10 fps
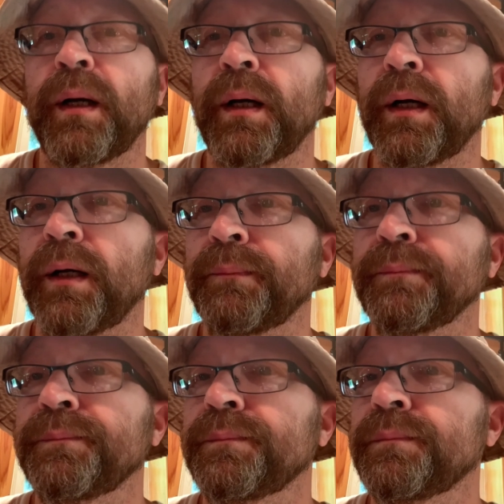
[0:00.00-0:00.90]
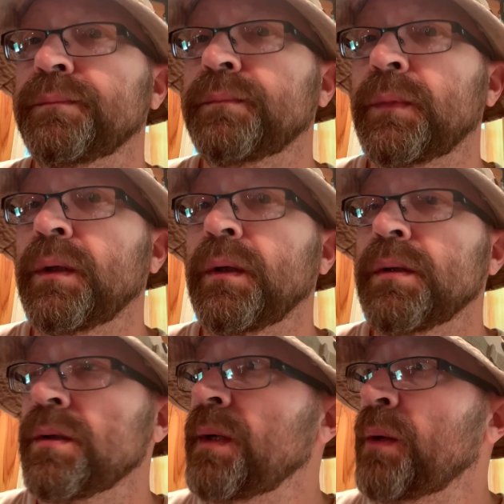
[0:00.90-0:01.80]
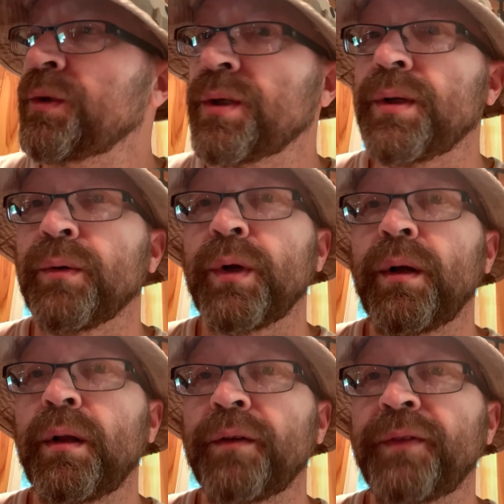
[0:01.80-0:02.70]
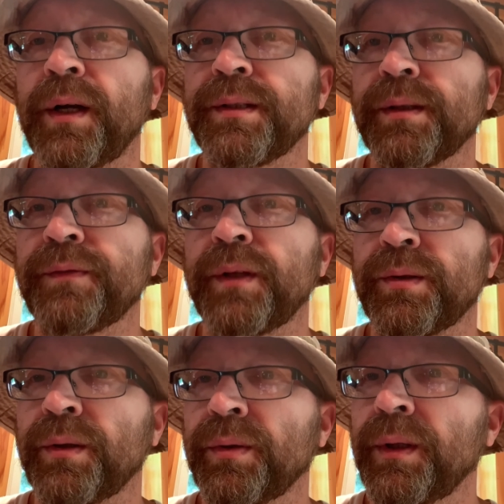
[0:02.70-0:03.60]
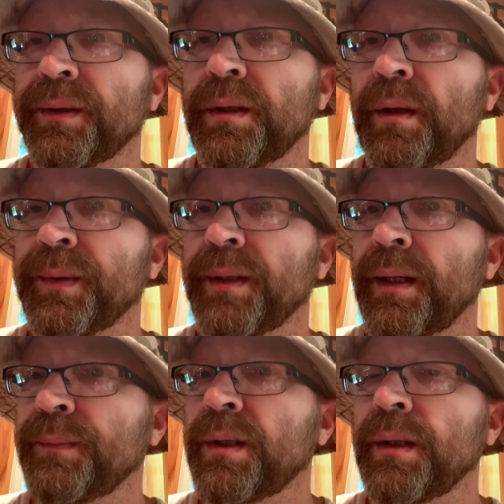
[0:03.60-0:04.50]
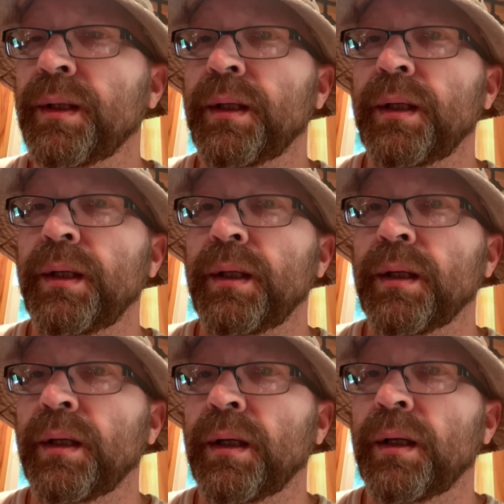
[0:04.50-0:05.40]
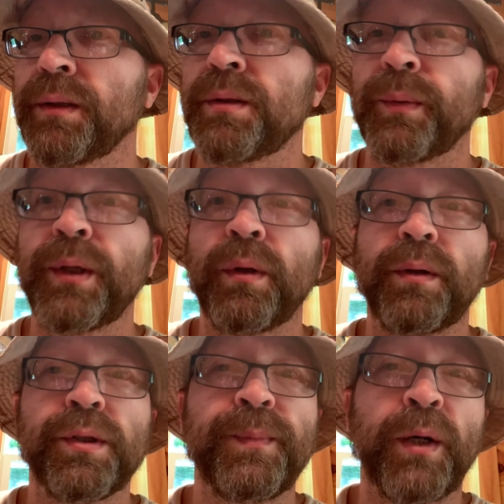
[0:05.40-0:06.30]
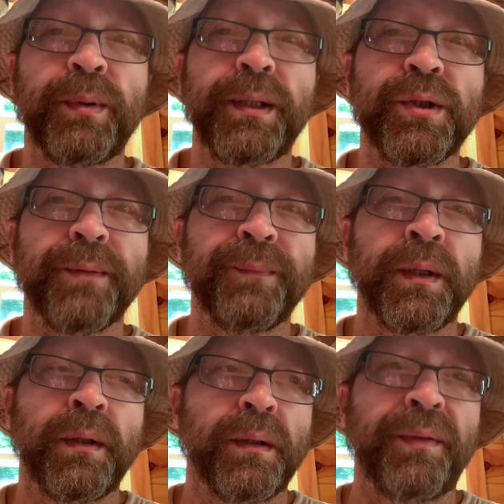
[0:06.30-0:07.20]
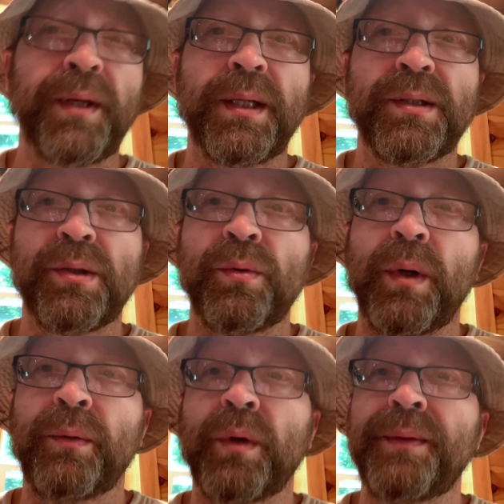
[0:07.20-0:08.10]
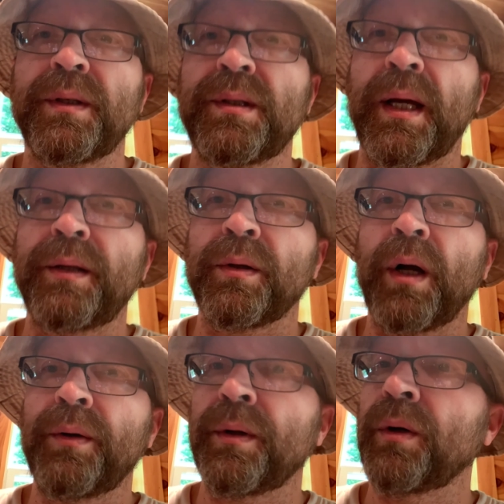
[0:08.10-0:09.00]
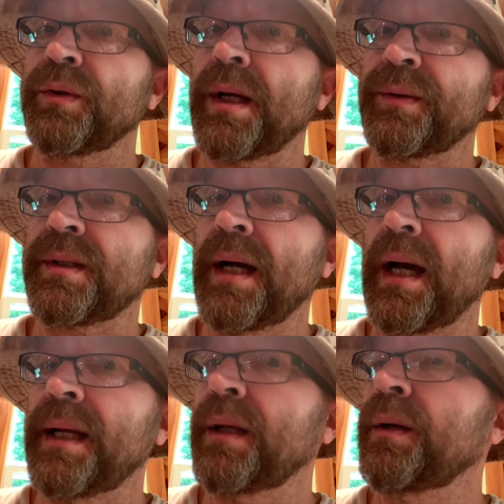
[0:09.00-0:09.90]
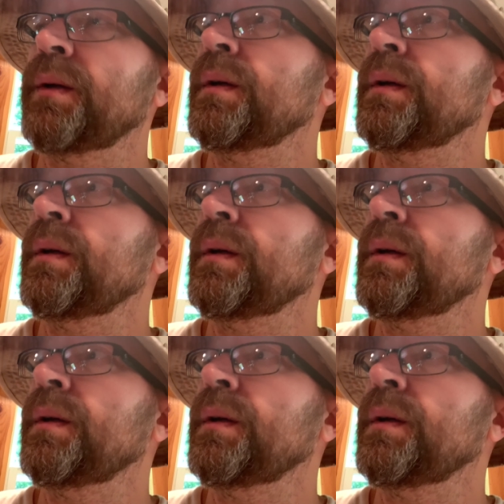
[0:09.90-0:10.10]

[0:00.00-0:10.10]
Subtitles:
So now we're just gonna run all our faucets, flush our toilets a couple times until we no longer smell bleach. The thing is you wanna run this out of your garden hose outside.